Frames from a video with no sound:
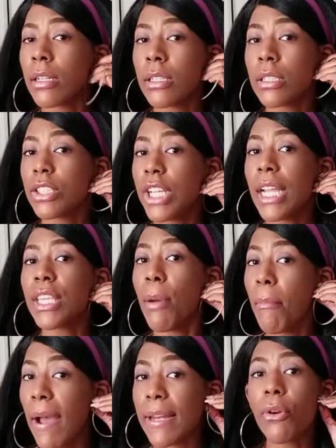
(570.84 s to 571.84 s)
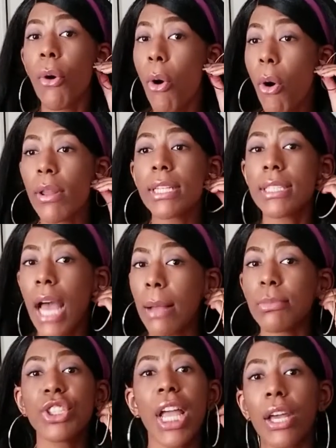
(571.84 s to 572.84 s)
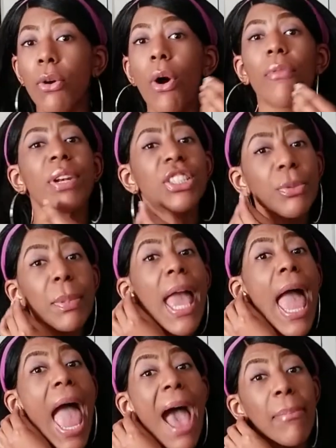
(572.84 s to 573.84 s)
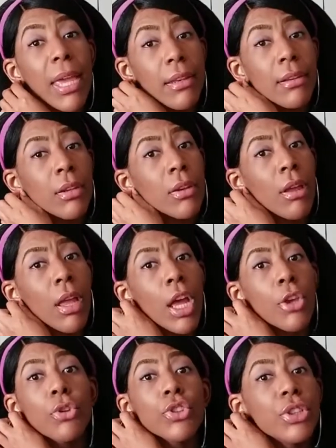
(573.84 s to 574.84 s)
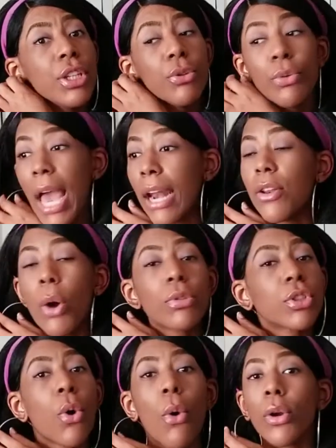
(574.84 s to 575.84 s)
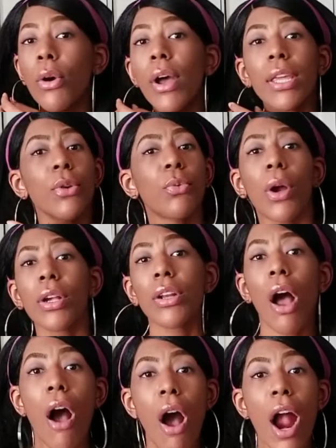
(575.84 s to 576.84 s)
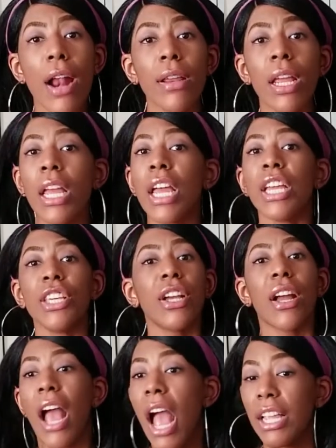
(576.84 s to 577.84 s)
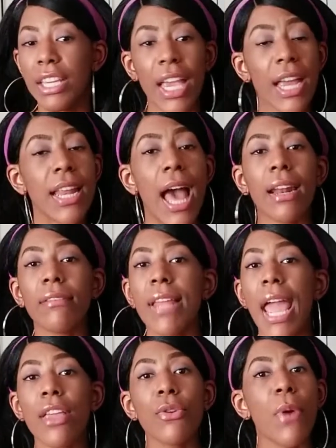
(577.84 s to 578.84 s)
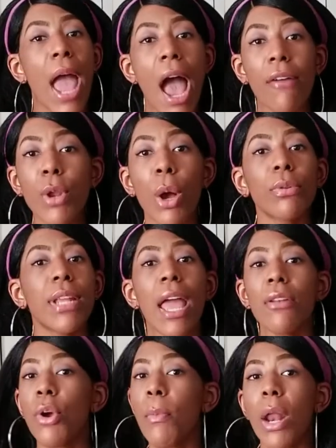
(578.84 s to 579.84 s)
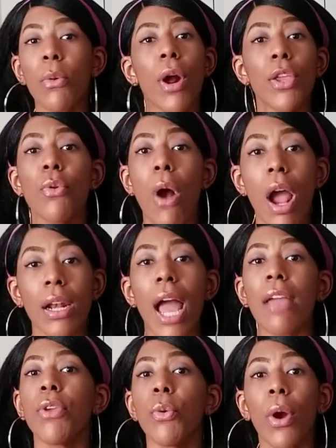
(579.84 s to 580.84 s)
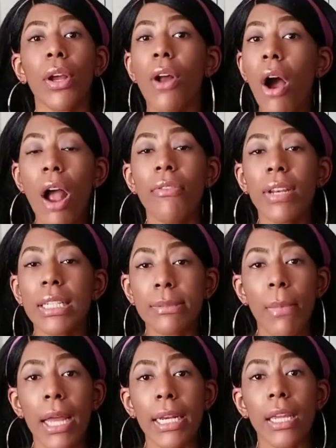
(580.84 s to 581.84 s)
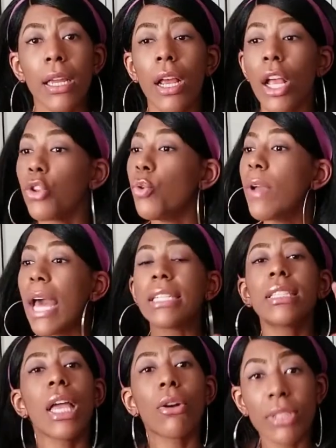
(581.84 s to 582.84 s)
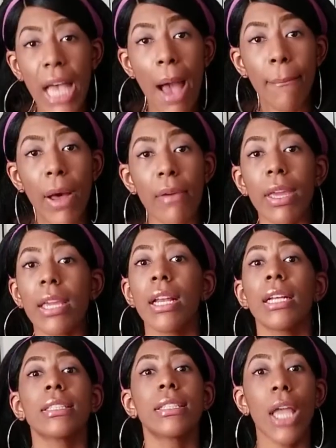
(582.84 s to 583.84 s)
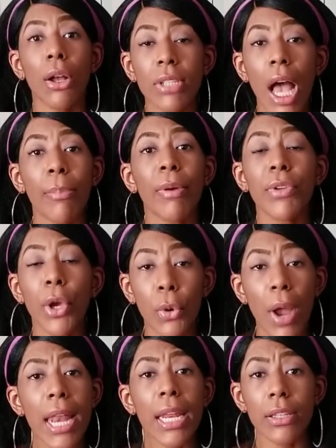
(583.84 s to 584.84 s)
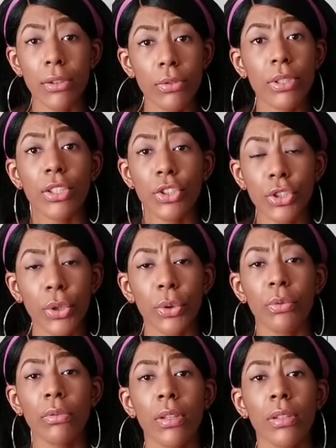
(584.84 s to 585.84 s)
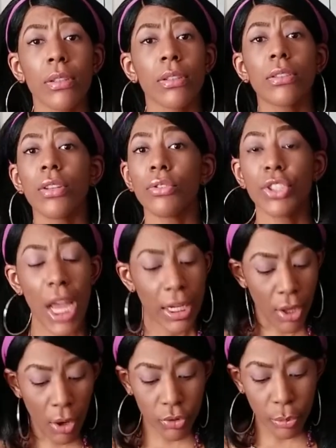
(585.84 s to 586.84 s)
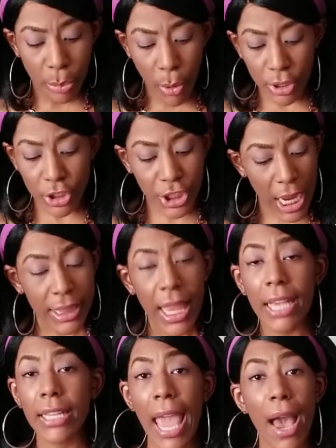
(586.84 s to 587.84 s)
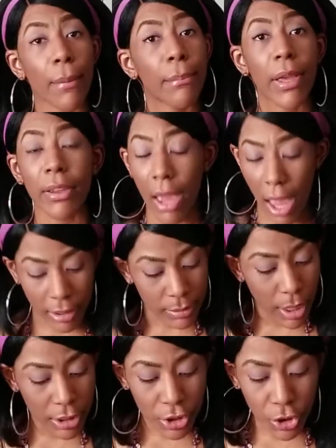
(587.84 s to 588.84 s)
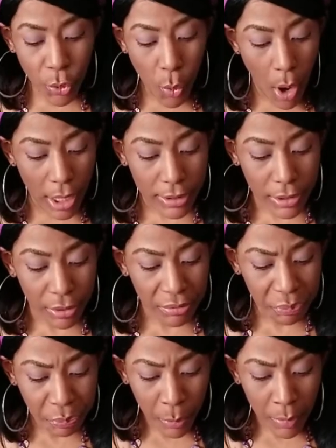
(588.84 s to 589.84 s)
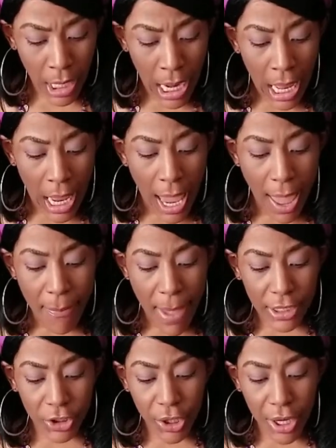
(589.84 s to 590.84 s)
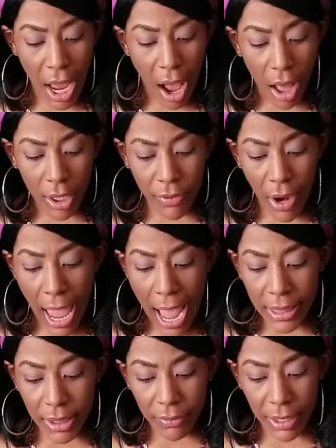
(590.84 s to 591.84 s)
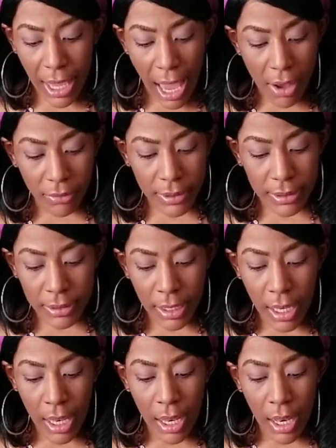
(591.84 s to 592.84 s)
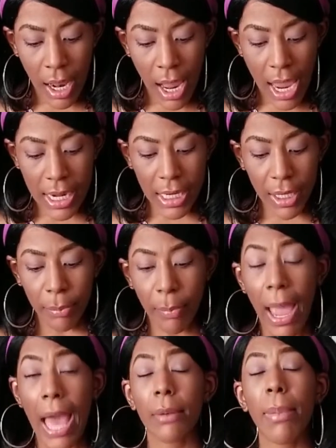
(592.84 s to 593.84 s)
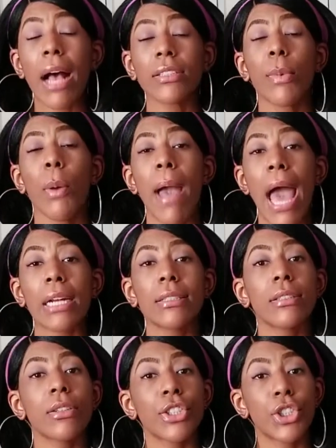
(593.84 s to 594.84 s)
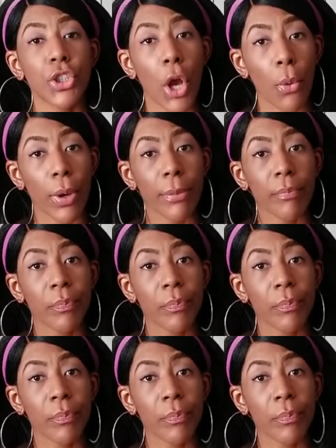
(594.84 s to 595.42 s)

Check your money all the time. Check it off. And it should be a habit. You should you gotta know what's going on. You're working hard. You're getting out of debt. You have no debt, no matter where you are in life. You're working hard for this money. You gotta stay on top of it. Stay on top of your credit usage too. So check those reports. Check that out as much as you want to. And make sure that all of your active accounts and any possible balances are showing.